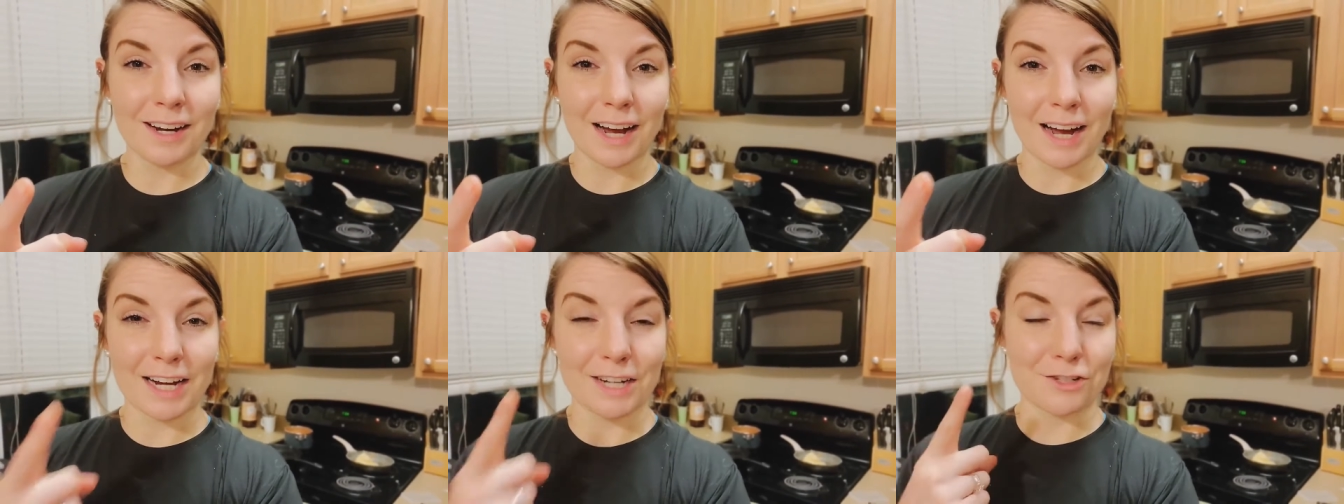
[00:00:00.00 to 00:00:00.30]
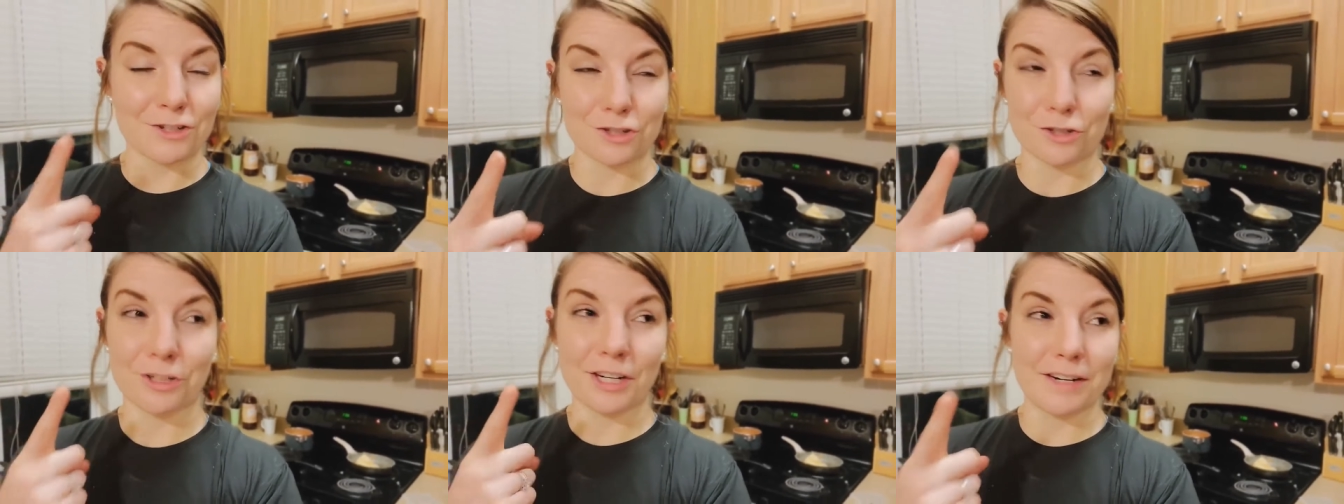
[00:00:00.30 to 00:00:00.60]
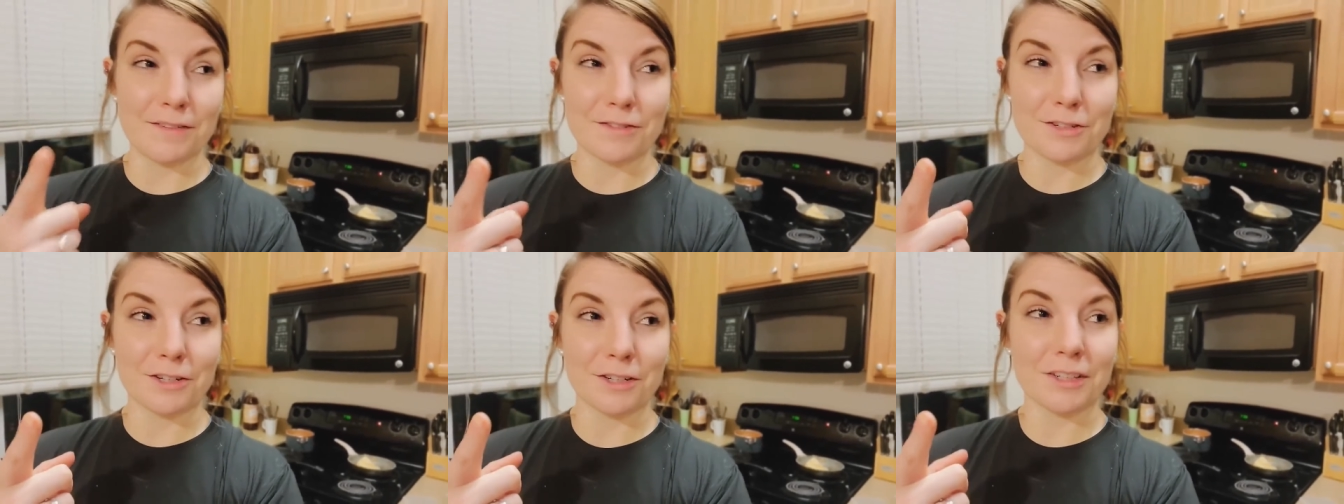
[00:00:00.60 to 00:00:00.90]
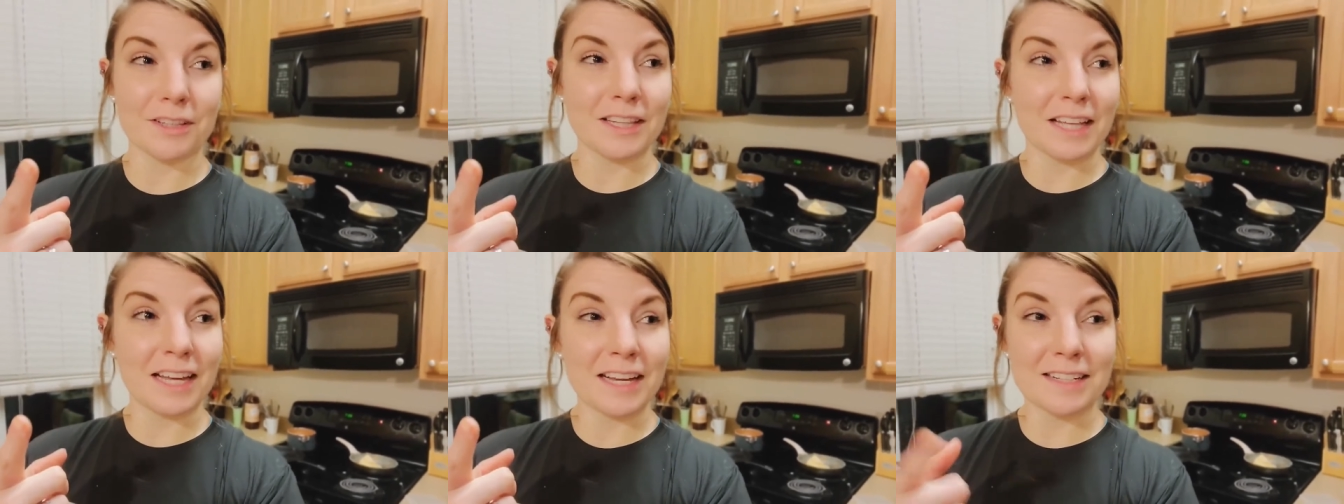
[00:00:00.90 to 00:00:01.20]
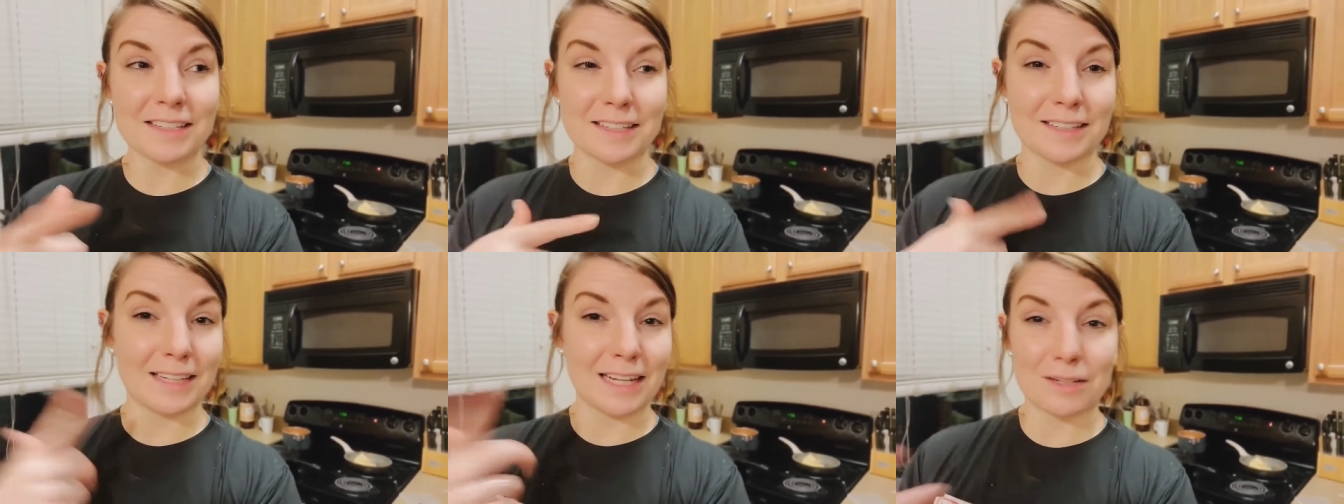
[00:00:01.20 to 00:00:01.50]
I just crave certain things
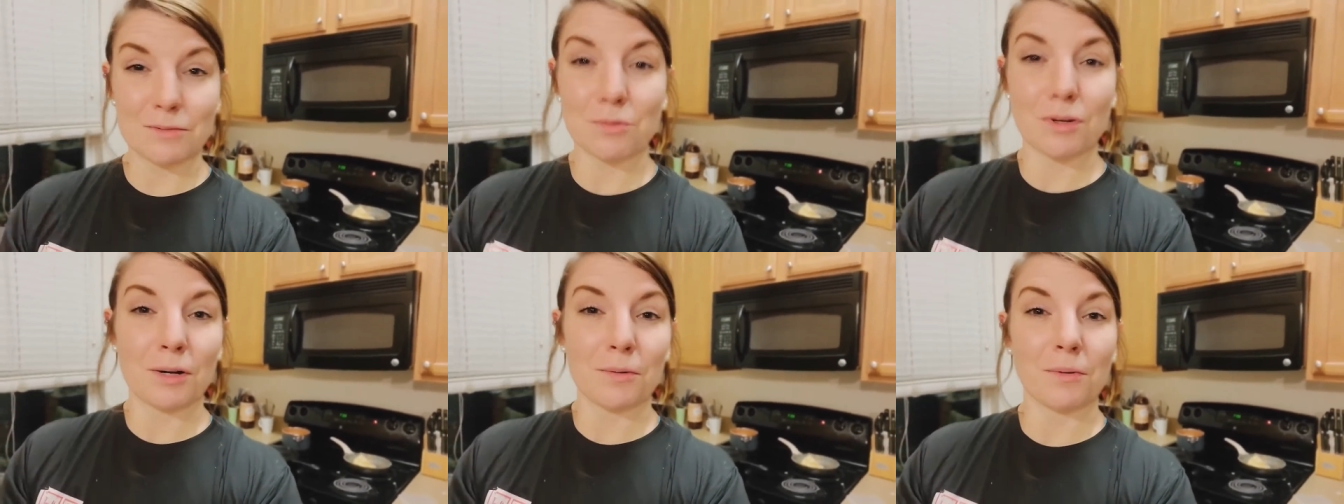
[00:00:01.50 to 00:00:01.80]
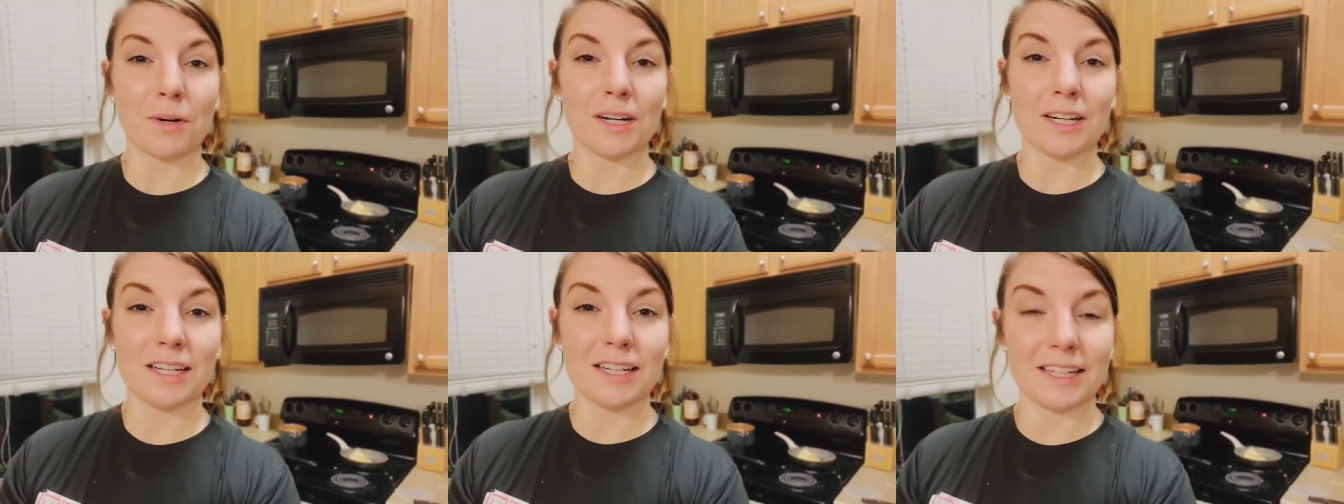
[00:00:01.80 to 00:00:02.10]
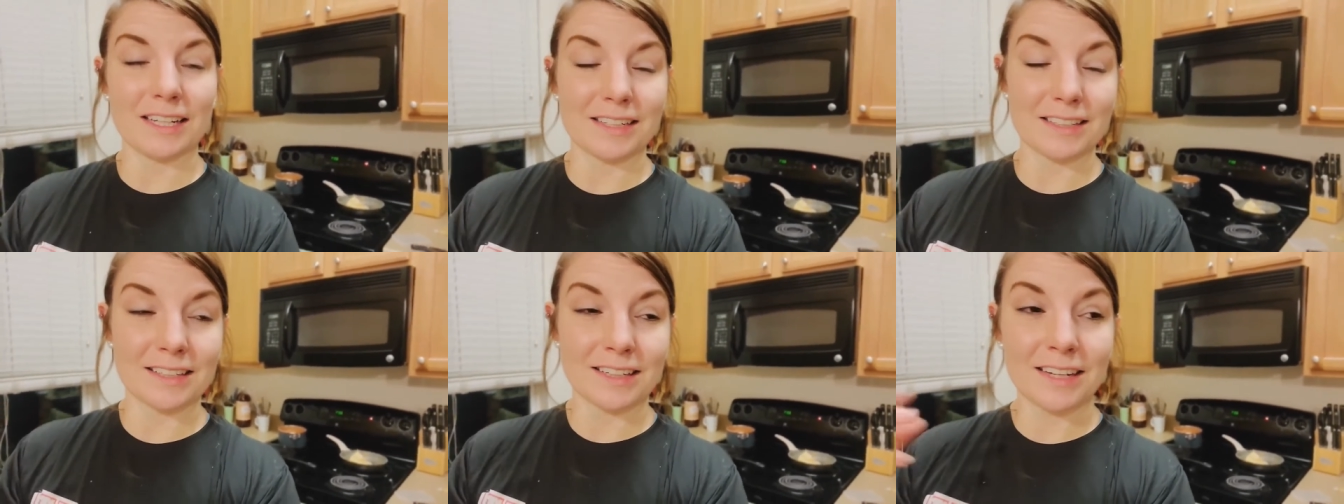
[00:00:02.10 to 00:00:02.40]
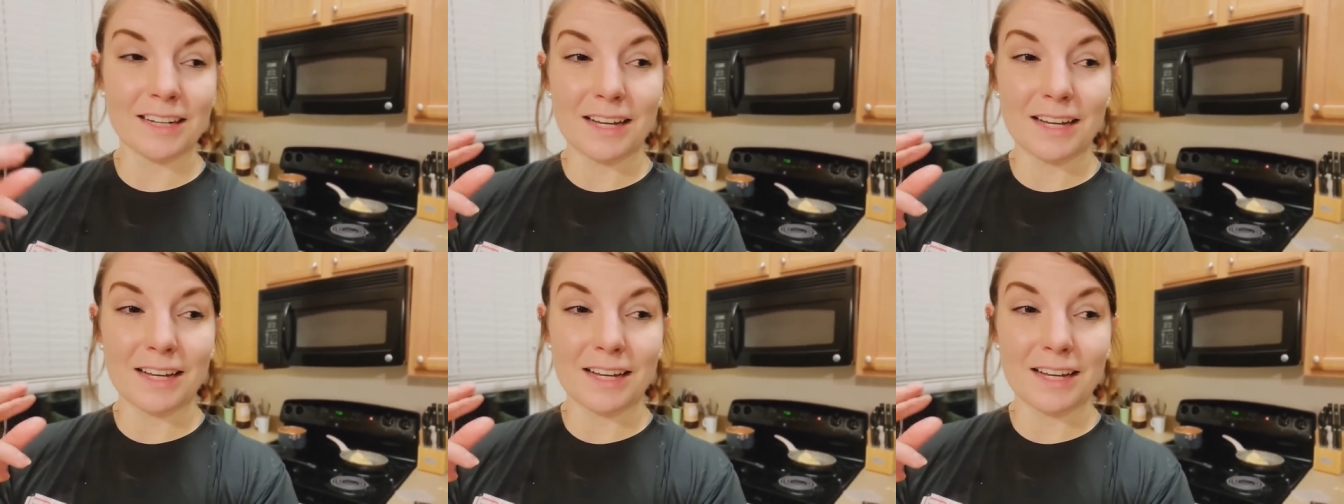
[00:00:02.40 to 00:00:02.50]
and that's what I want to eat.